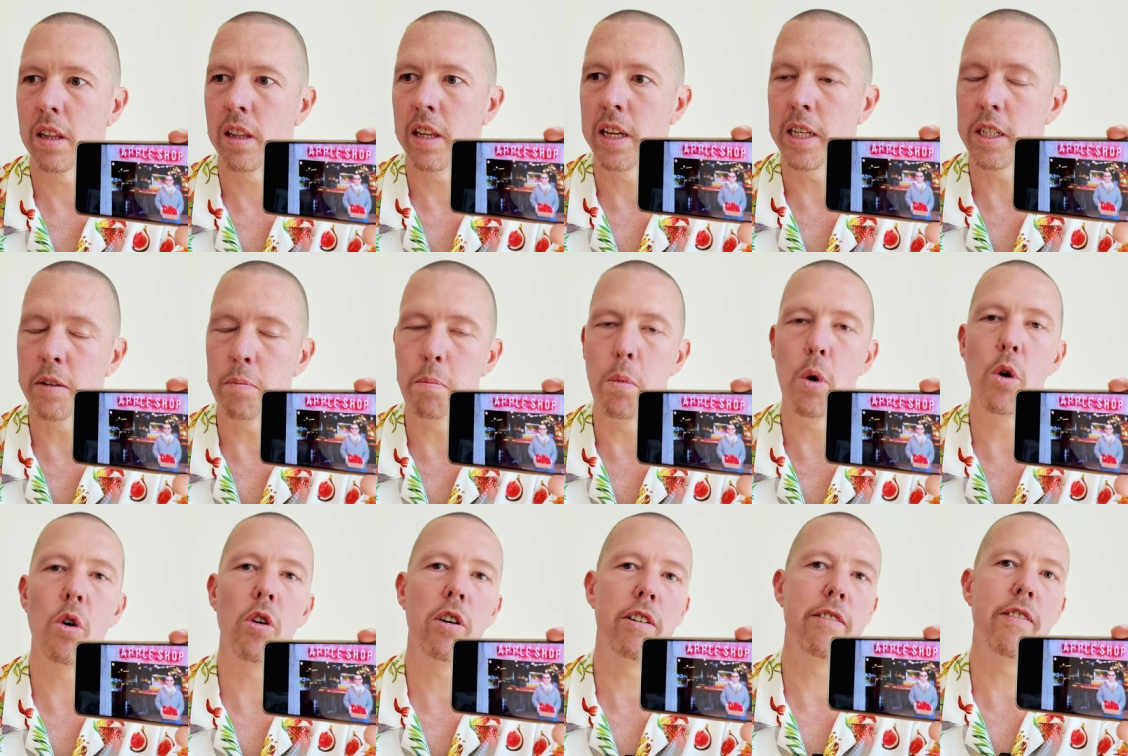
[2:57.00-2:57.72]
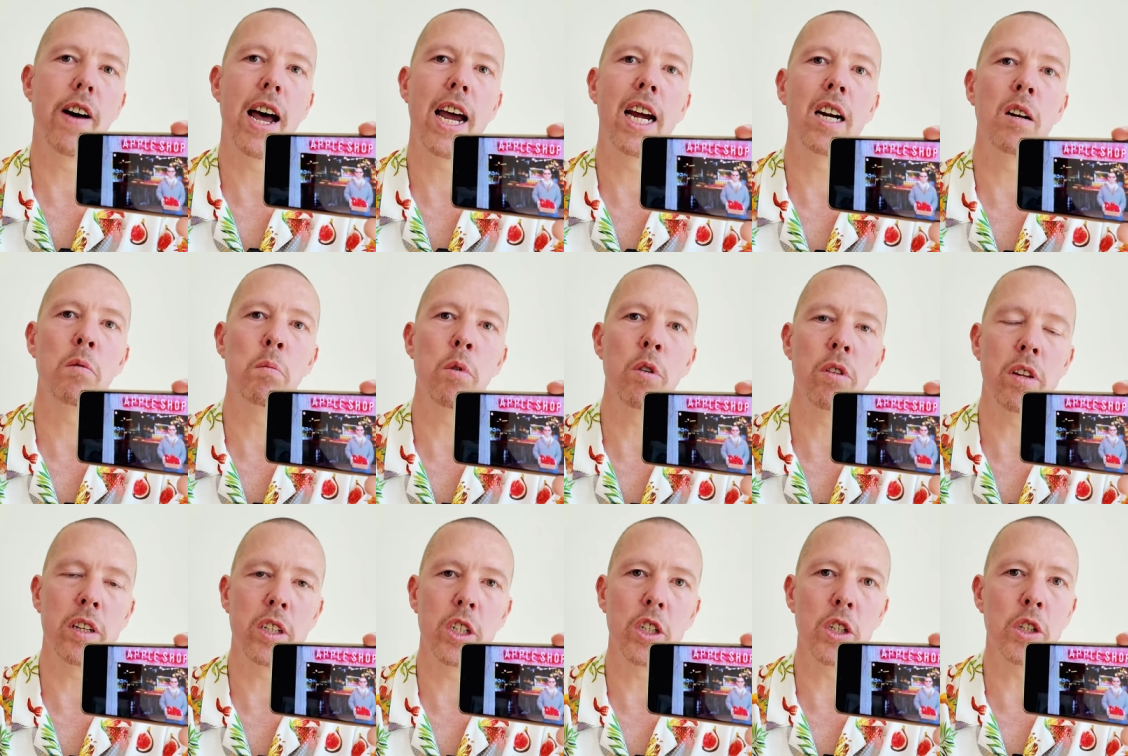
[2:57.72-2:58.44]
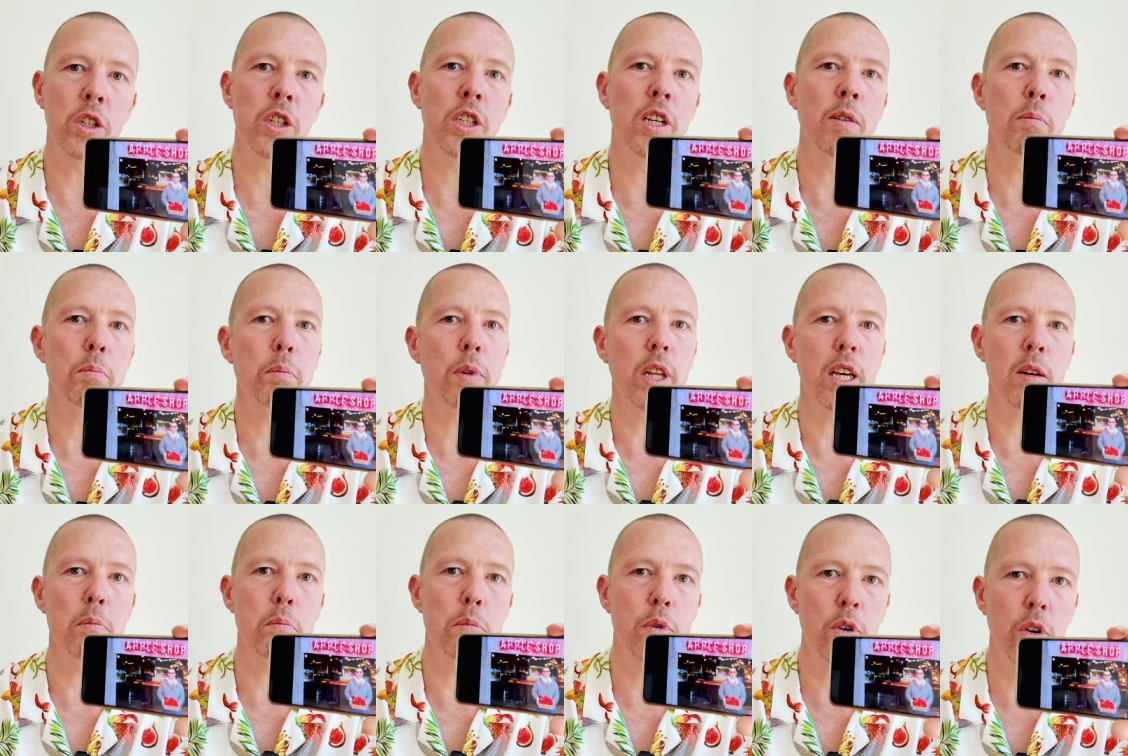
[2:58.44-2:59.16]
there's more available than just
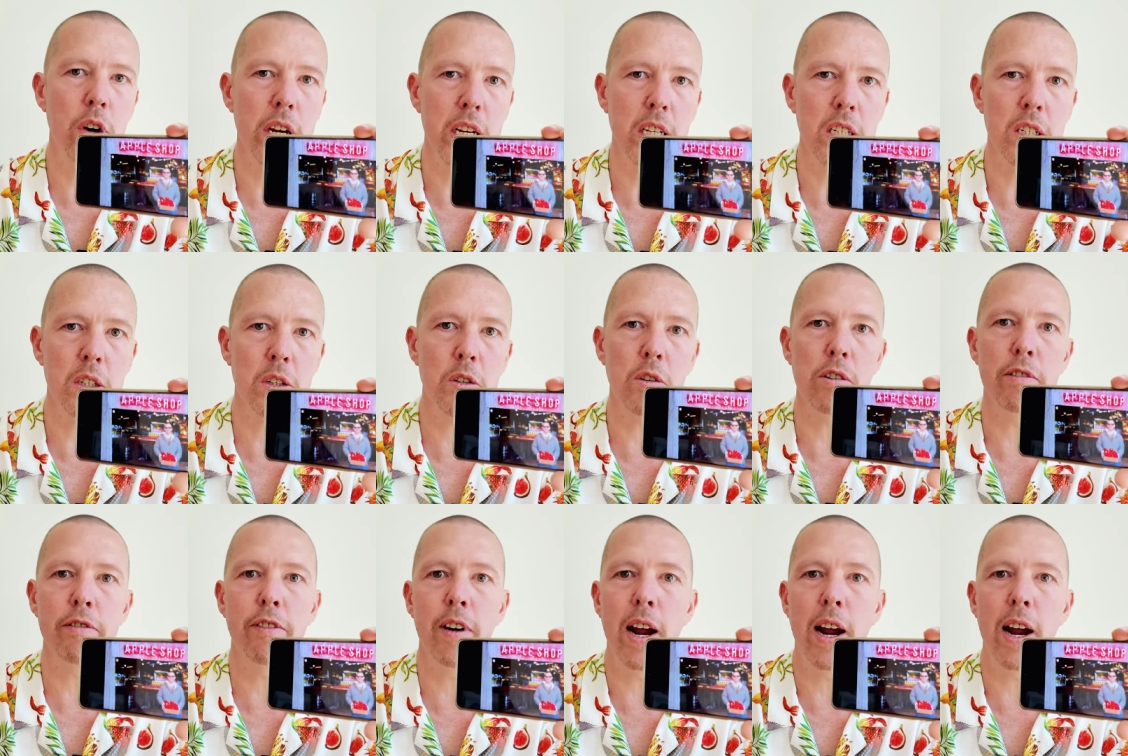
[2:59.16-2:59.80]
simply prints or